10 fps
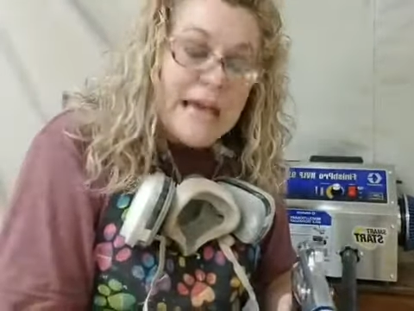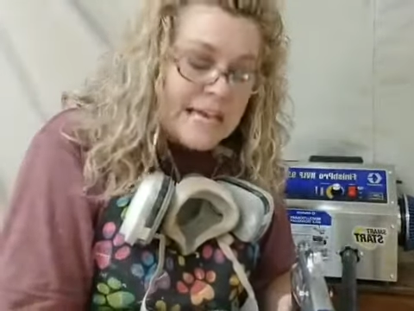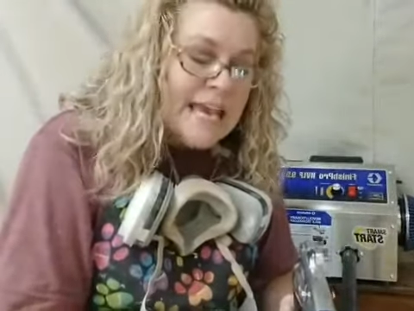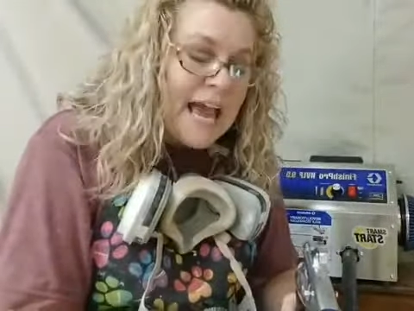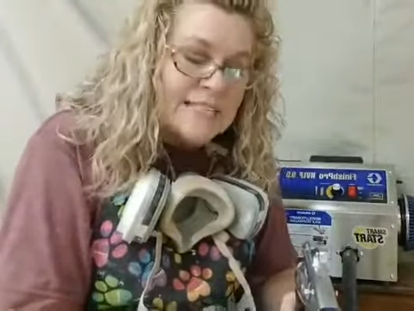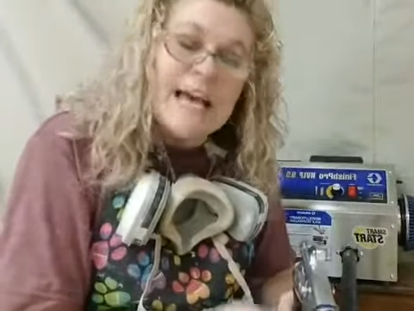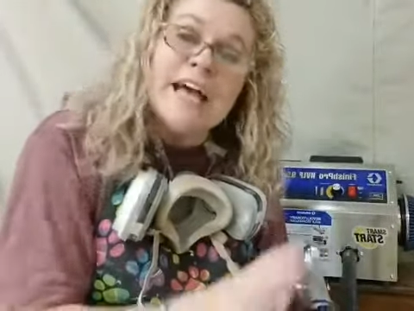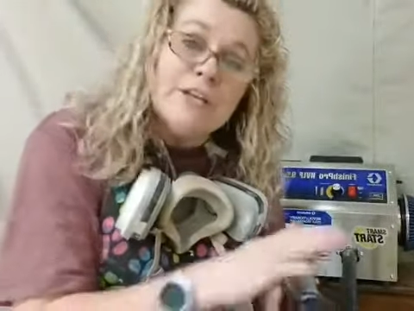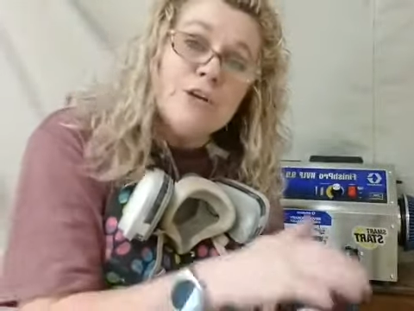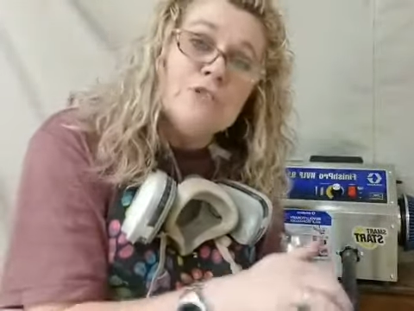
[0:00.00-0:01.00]
Yes, I
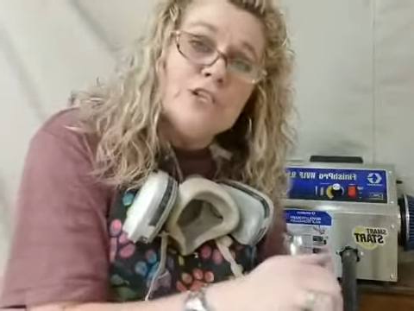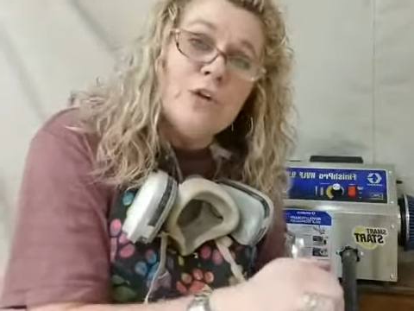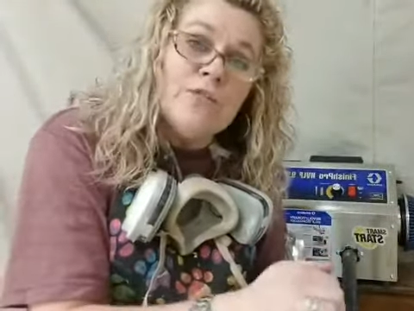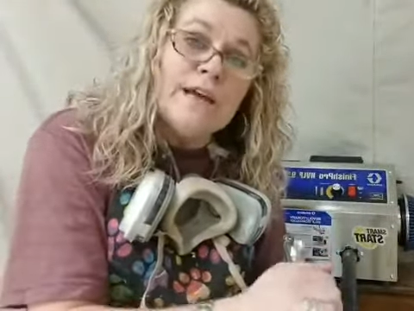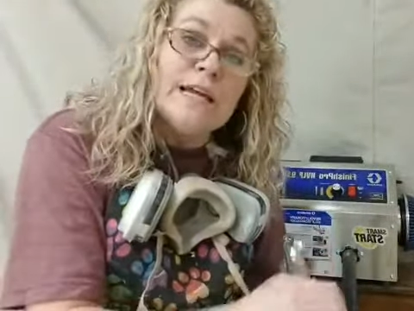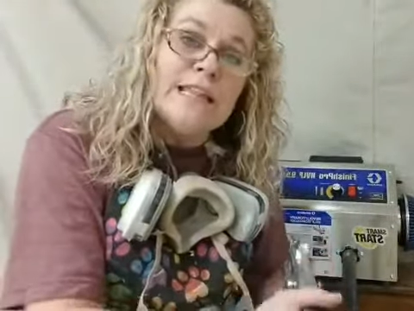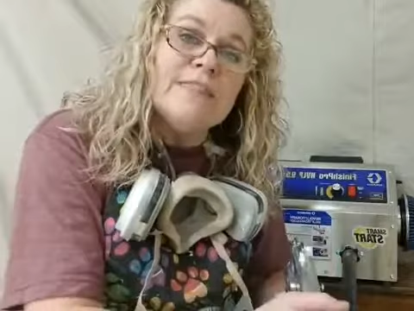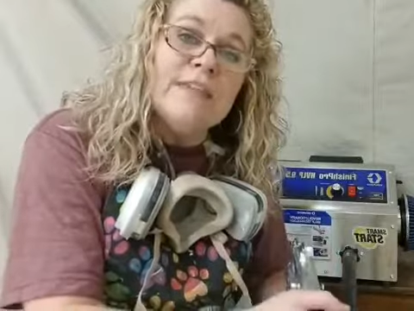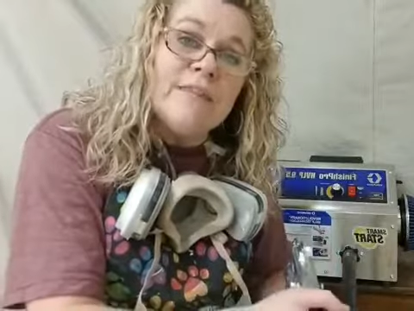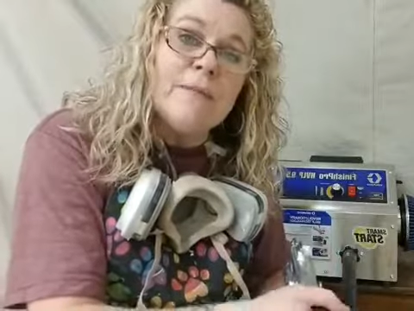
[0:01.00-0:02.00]
do still
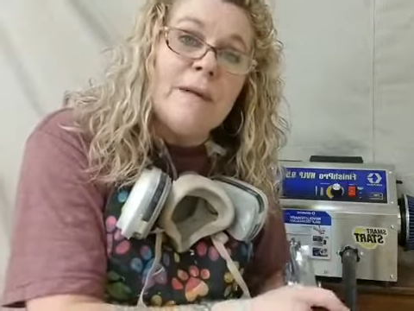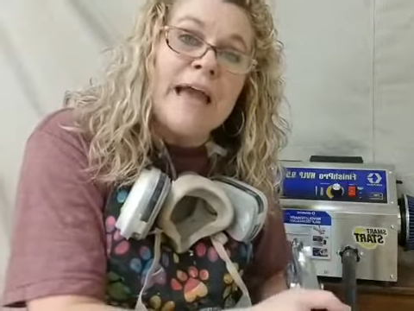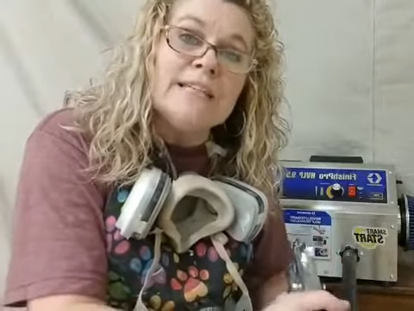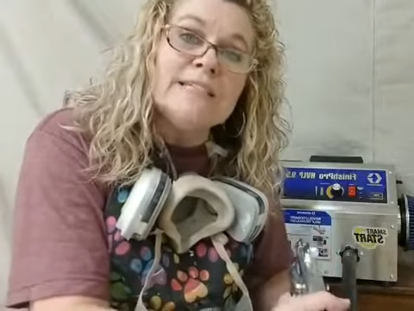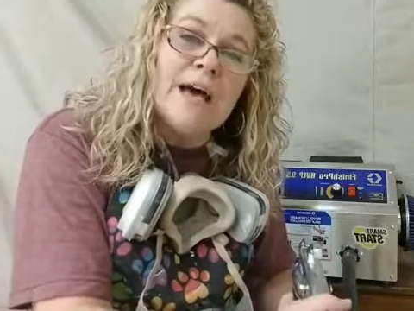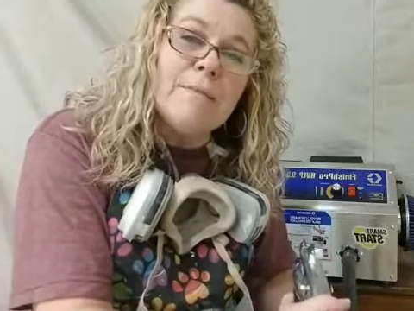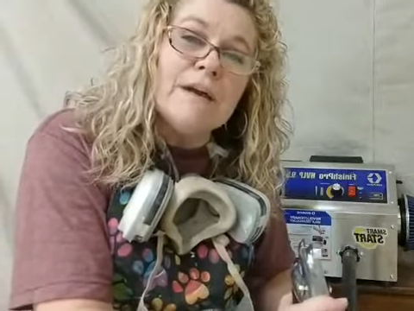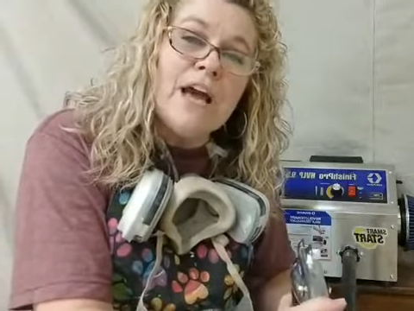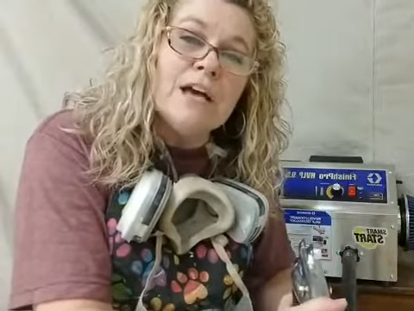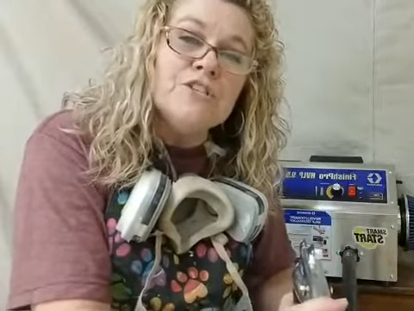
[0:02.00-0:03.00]
thin the paint some,
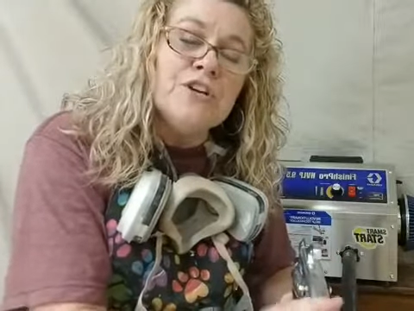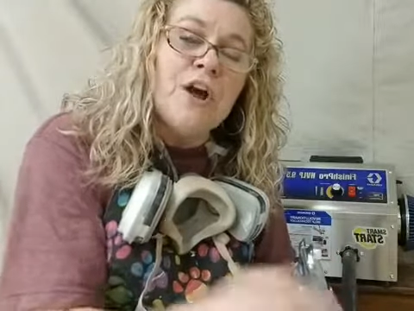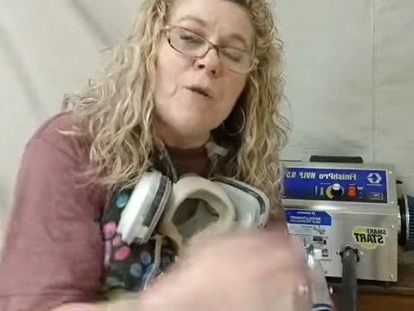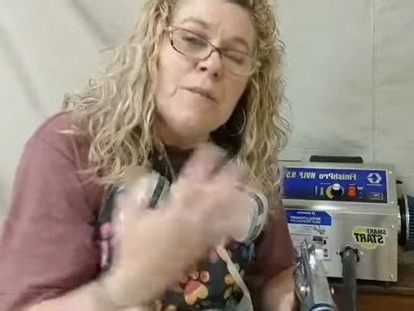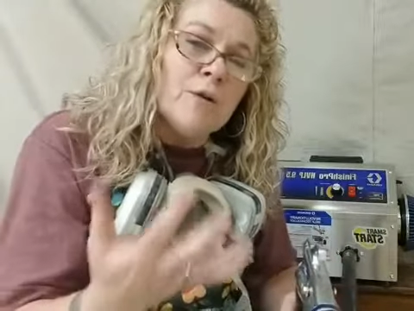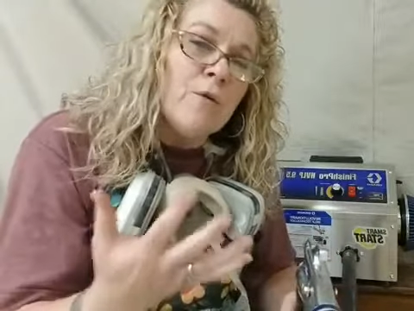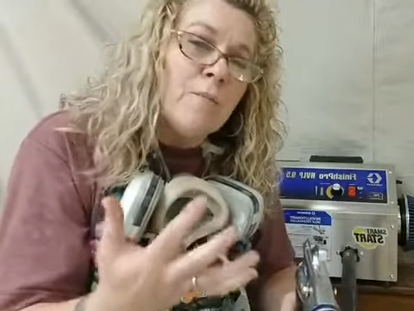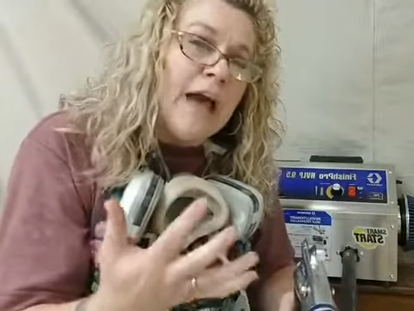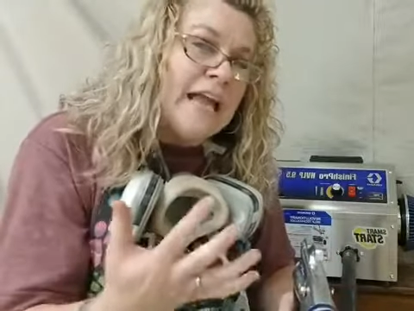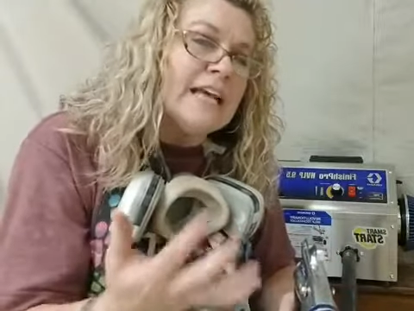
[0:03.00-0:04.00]
because, you know, mineral
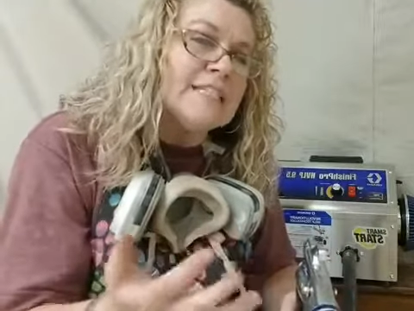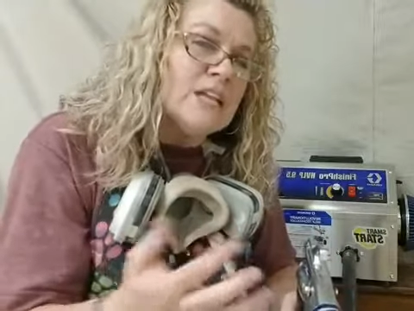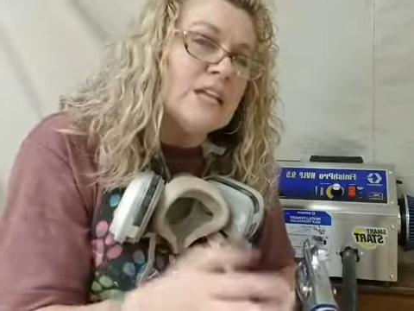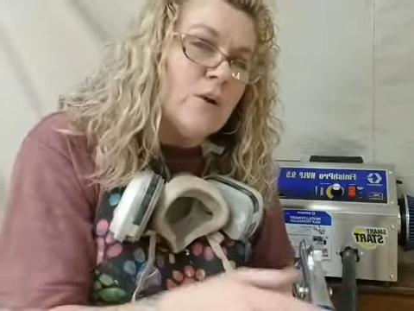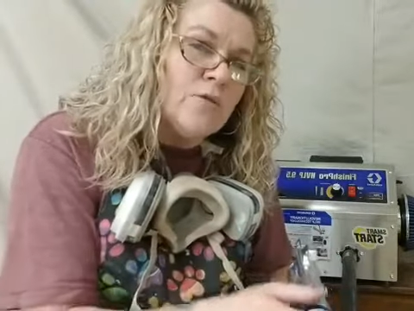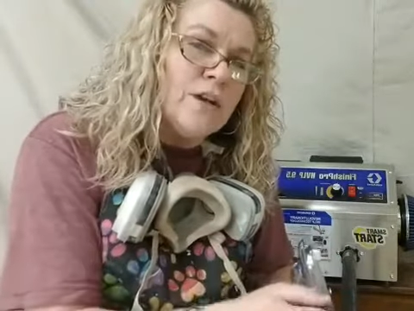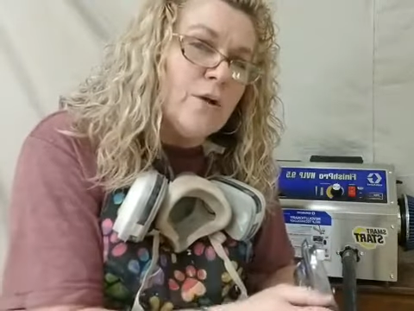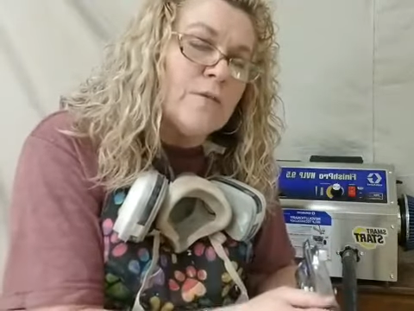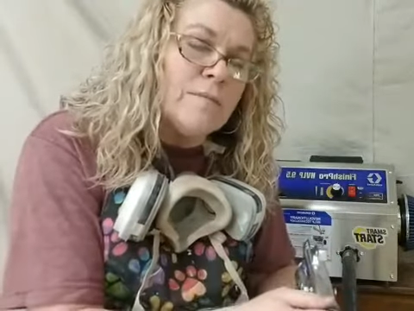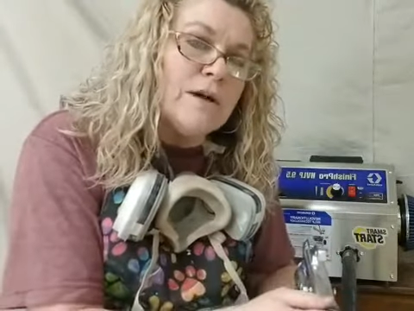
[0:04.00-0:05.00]
paint is a little
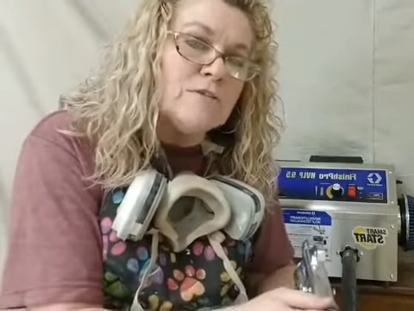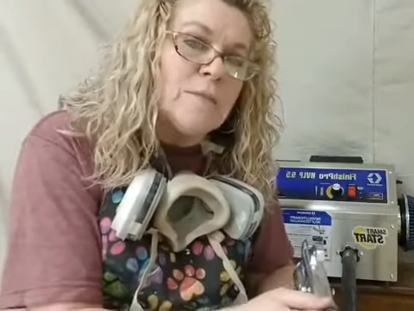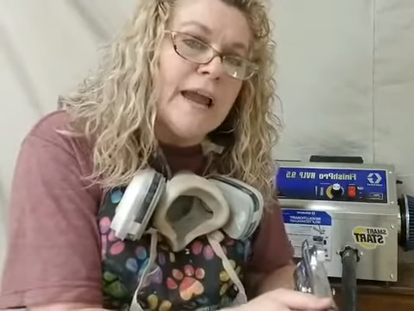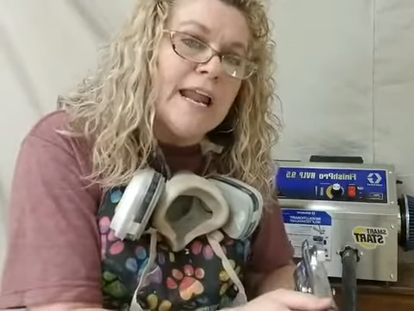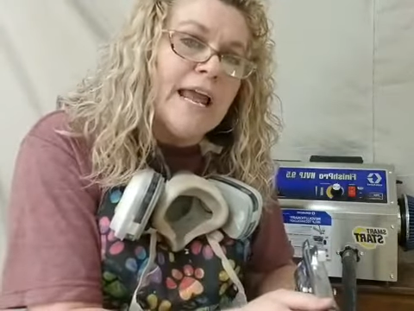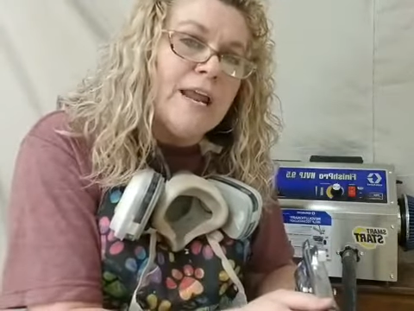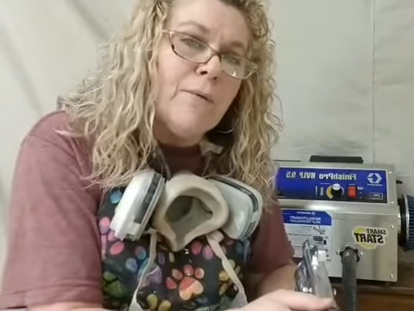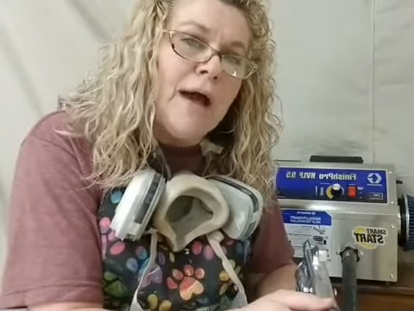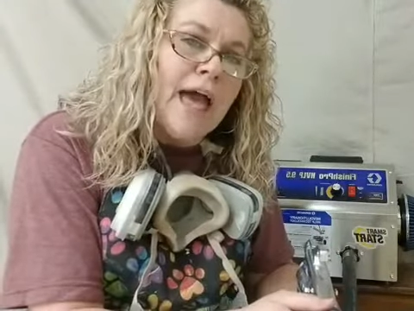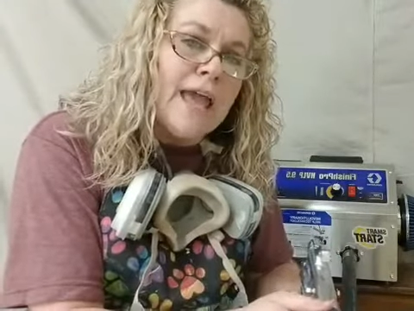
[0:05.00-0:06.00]
thicker than most paint
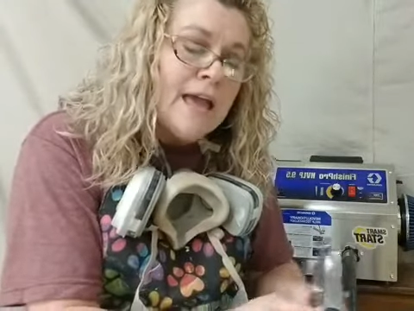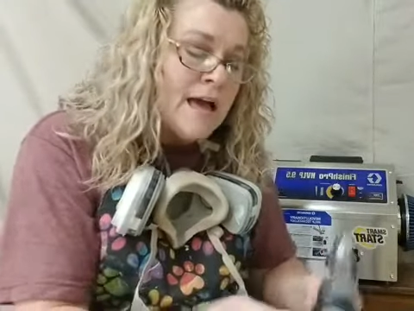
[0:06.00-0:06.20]
anyway.